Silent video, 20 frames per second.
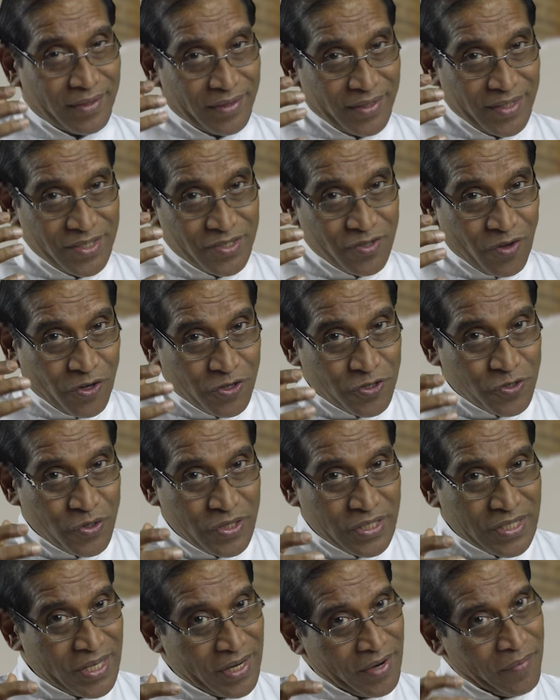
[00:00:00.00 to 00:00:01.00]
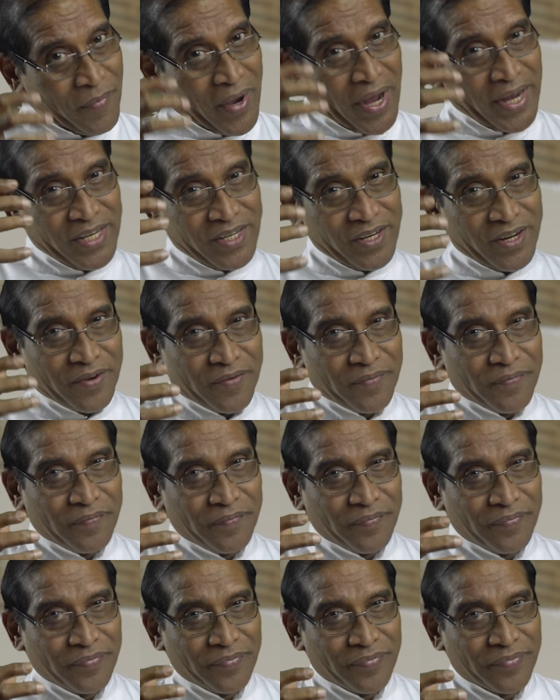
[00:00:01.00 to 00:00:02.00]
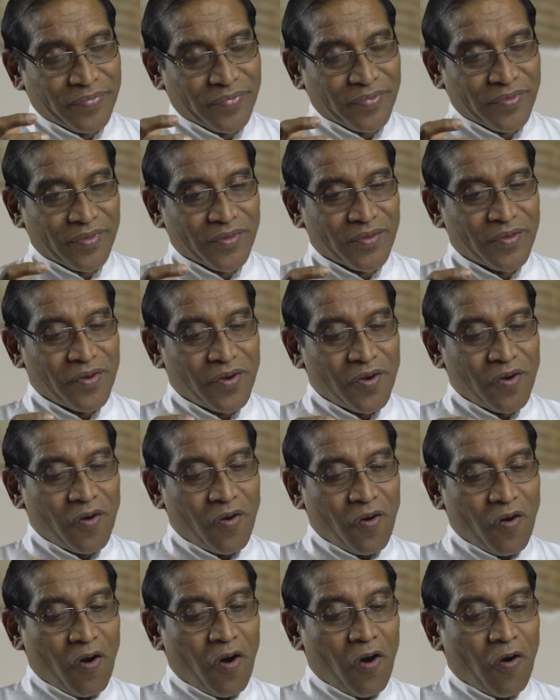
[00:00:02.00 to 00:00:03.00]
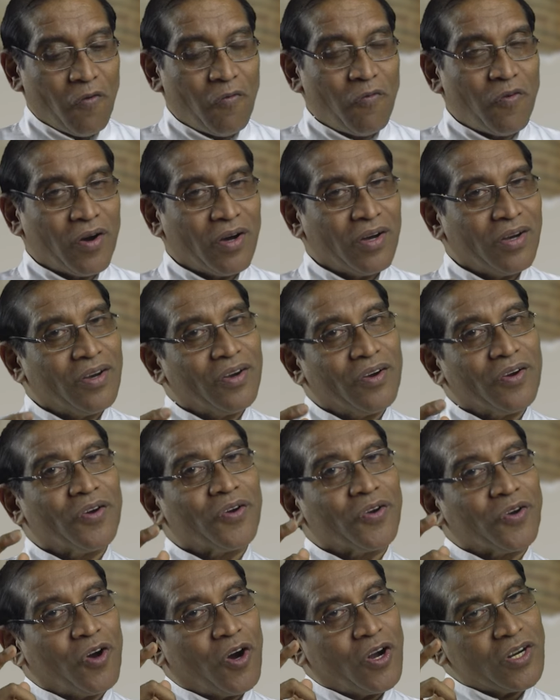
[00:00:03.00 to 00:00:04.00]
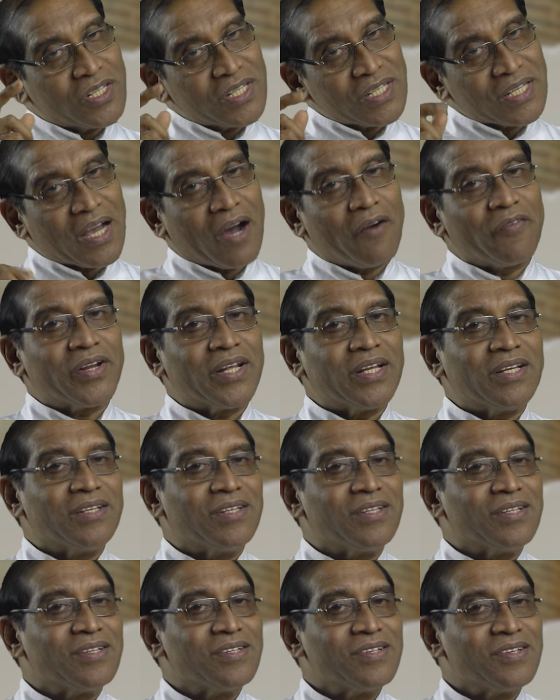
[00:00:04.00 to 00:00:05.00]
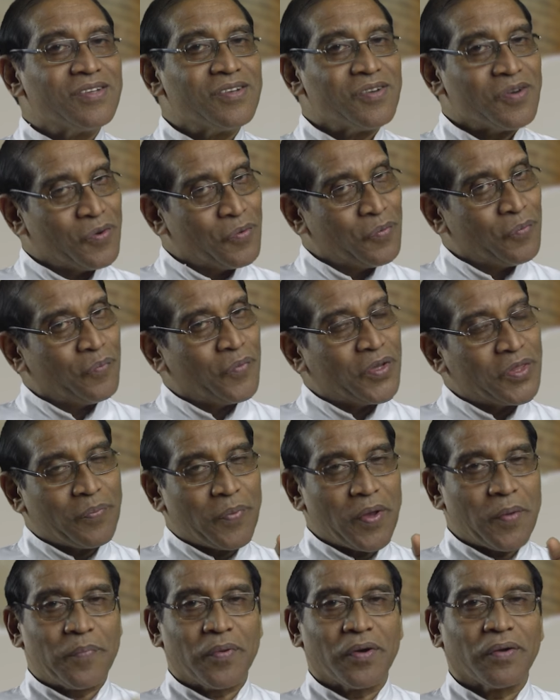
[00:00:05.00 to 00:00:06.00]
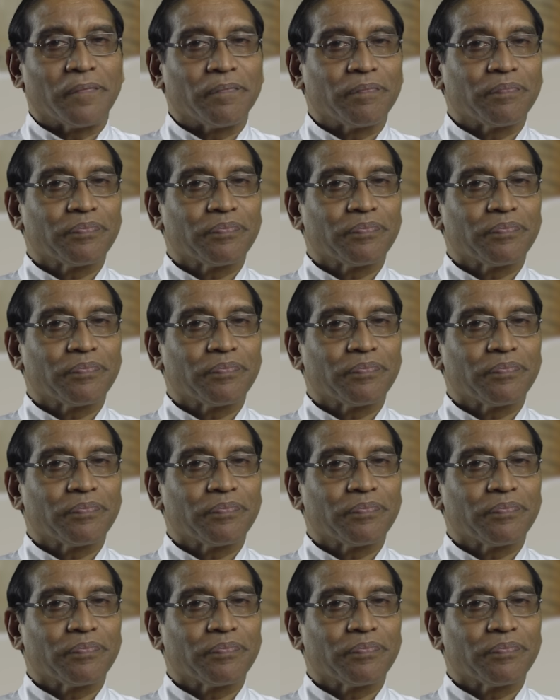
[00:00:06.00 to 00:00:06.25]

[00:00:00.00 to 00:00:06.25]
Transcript: This also is a reminder of God's covenant with people.